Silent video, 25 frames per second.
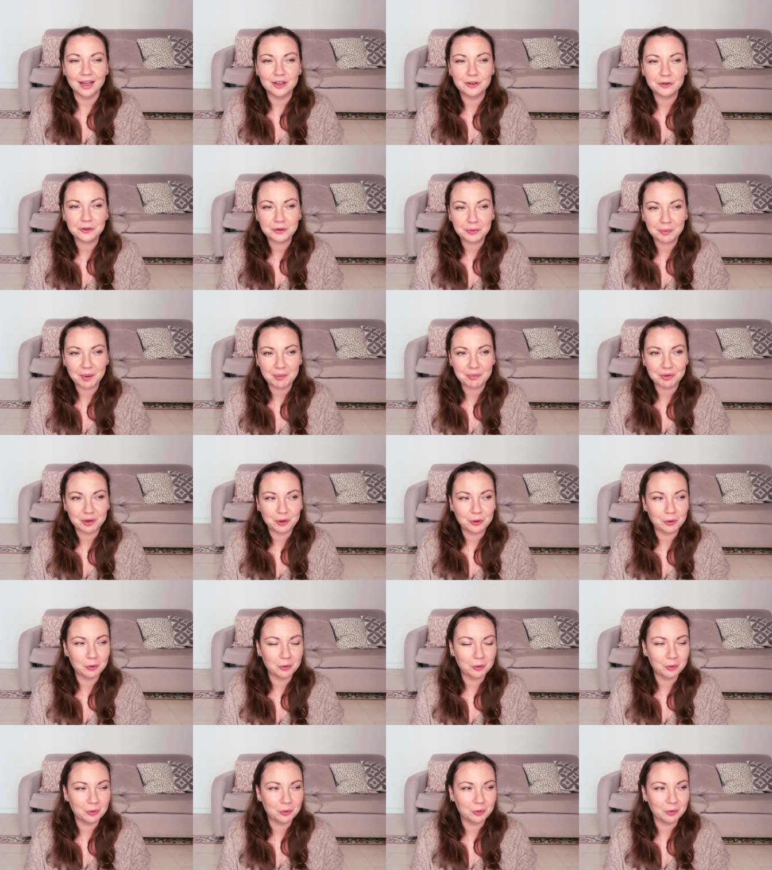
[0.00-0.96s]
I don't remember
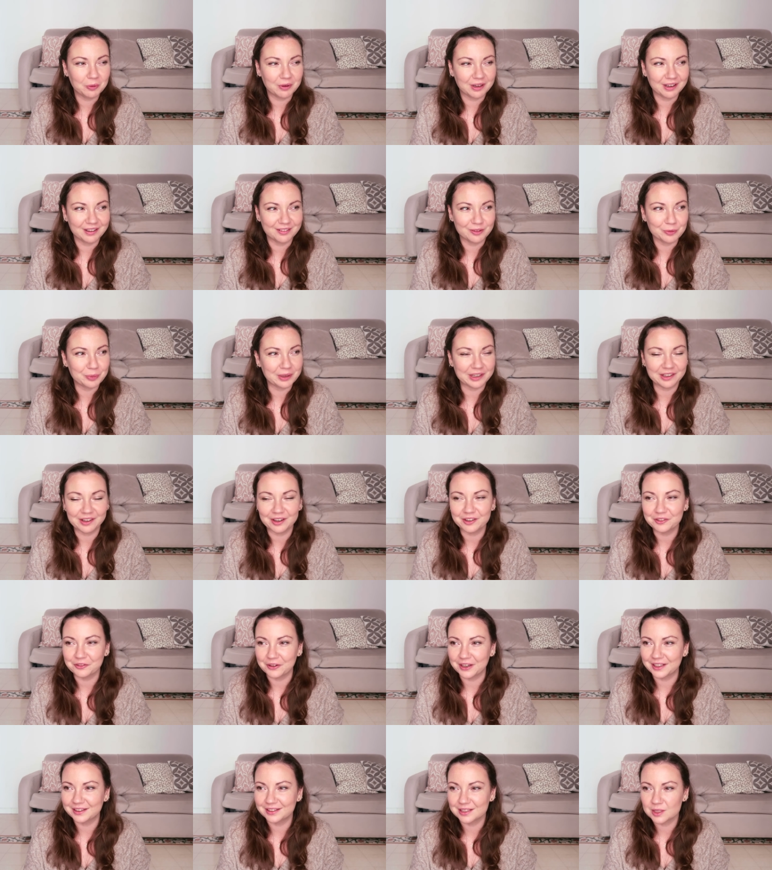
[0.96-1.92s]
where I
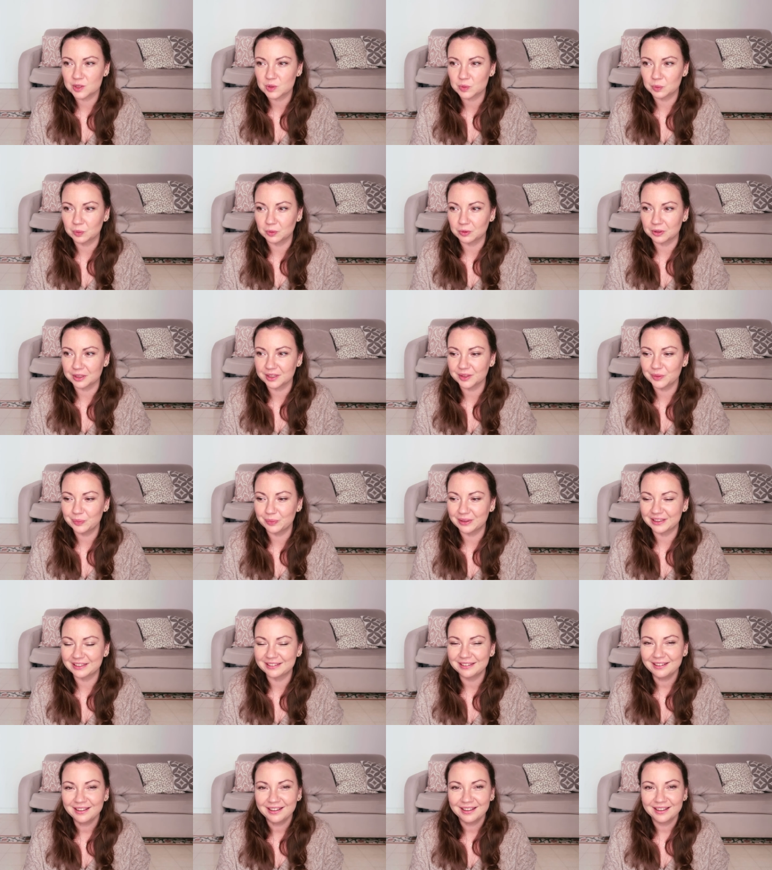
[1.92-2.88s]
read this word,
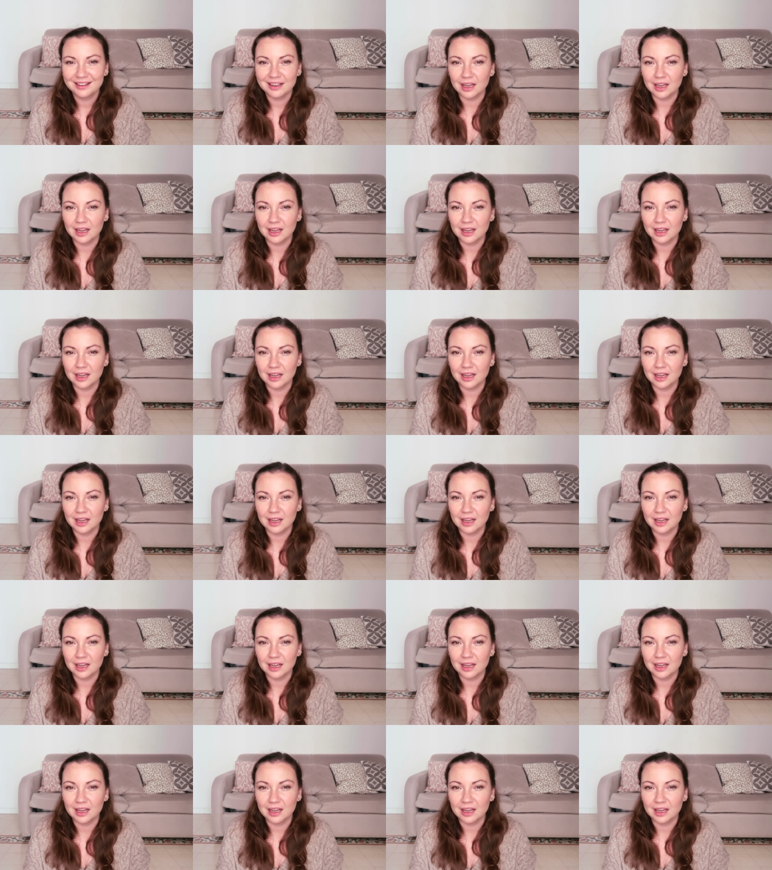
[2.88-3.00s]
but